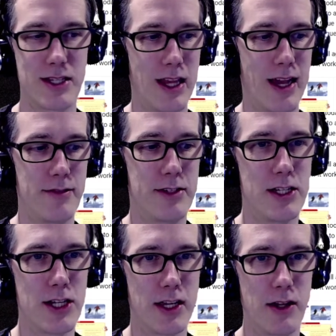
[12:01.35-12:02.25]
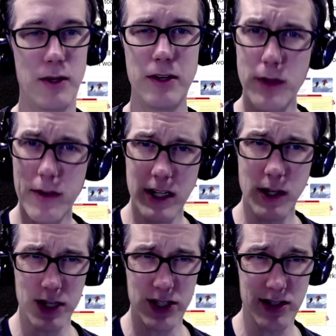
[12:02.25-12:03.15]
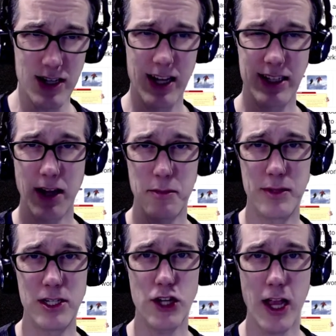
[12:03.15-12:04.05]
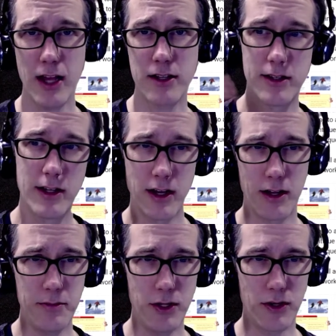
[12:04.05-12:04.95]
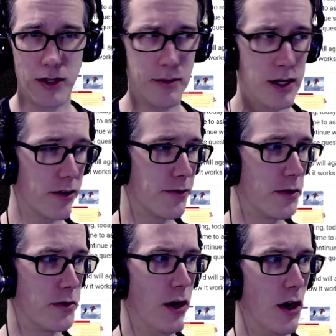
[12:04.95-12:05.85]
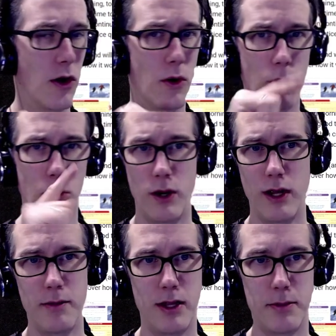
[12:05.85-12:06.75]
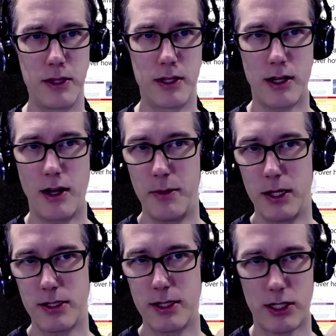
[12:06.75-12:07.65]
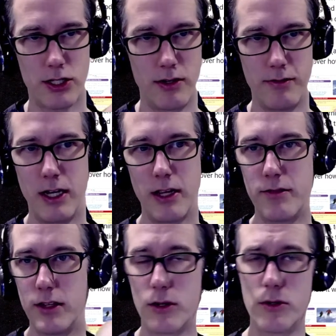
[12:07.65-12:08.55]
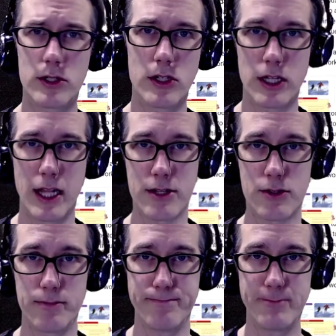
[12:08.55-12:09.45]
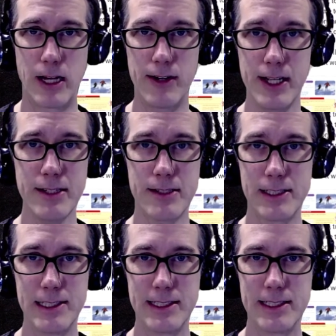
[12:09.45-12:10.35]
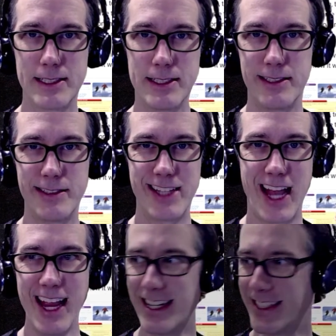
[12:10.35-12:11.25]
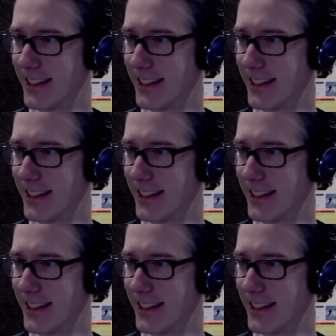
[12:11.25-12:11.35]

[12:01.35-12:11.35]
as a live DJ queue, and if you have any questions, type them in chat, unmute on the microphone, or hit me up in the comments section of any of the Google Classroom. All right? Thanks.